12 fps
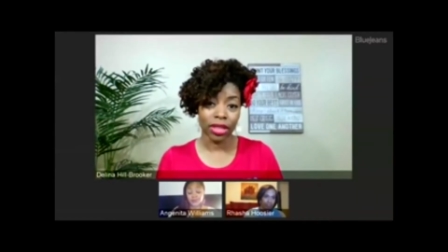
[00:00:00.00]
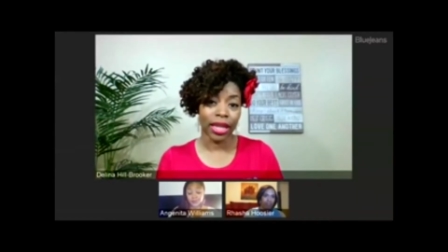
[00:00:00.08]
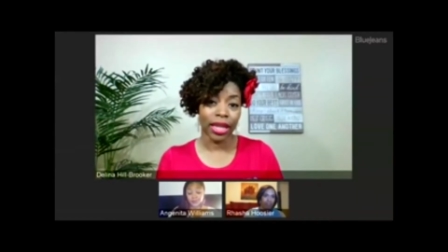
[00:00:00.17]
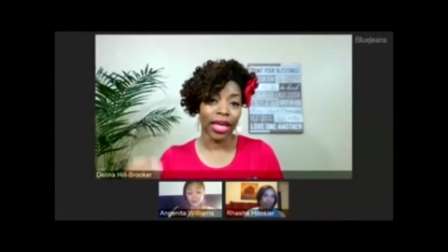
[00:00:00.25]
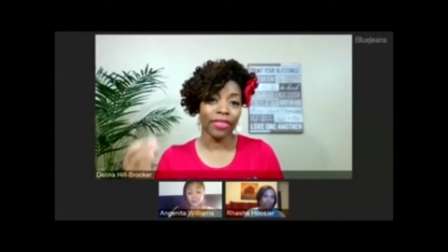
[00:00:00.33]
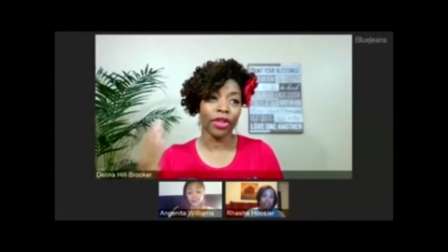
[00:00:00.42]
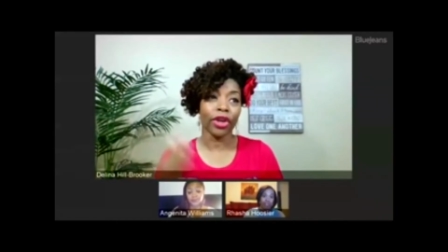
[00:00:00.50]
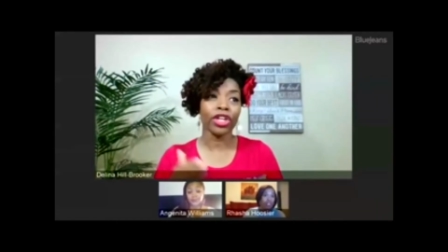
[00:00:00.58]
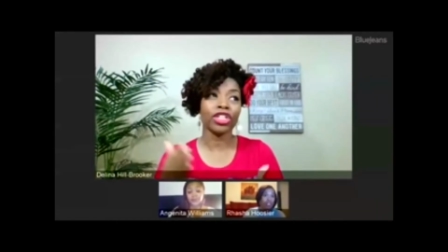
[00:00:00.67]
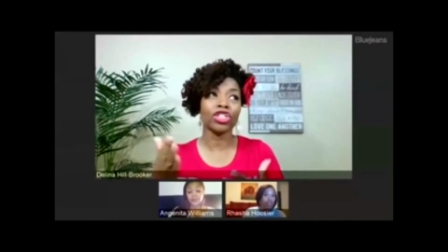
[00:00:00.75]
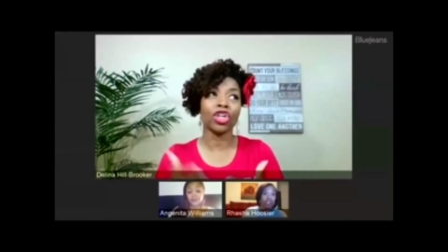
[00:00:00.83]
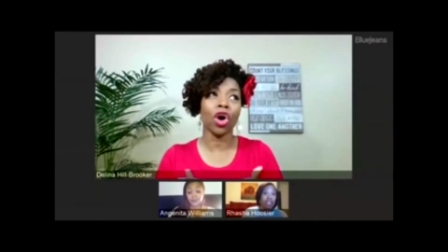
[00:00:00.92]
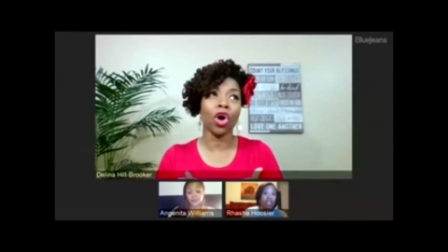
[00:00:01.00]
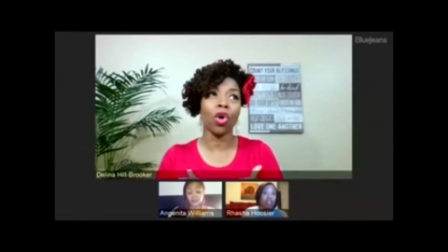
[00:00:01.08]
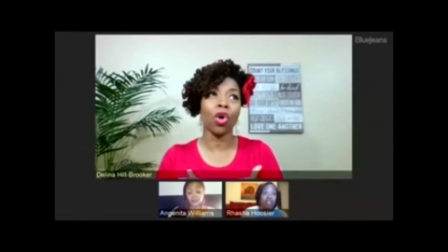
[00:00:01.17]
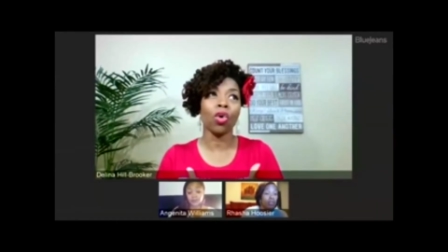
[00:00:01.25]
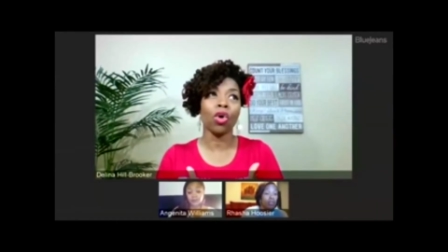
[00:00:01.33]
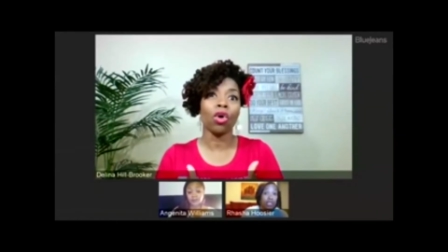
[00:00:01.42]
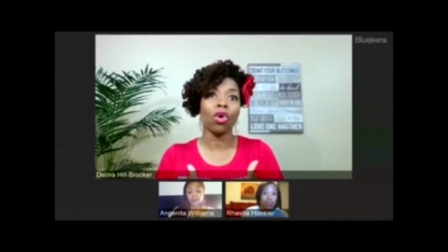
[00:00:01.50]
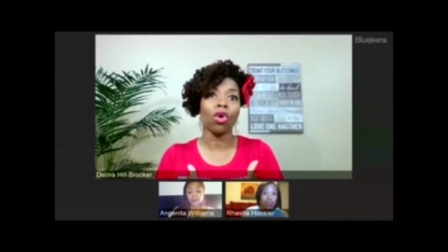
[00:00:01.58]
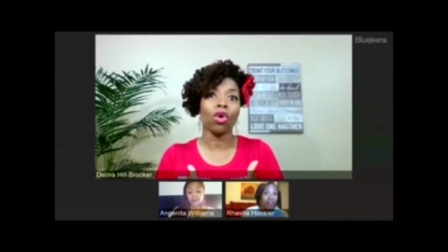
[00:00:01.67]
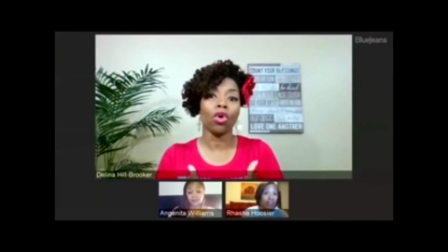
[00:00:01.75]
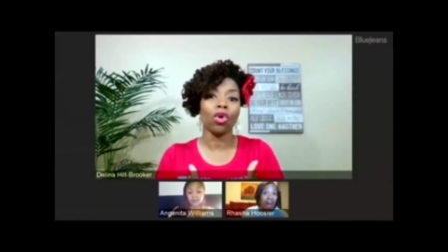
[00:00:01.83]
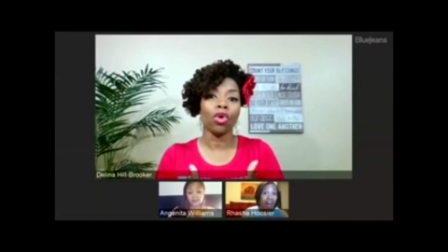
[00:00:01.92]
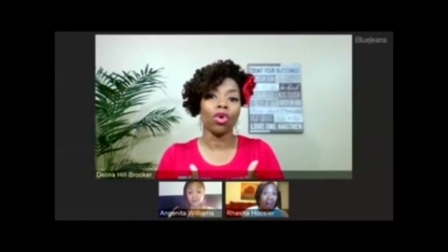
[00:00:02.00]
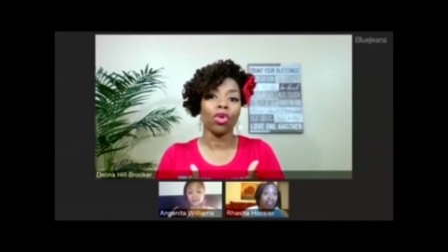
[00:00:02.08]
Even though Delina's only 25.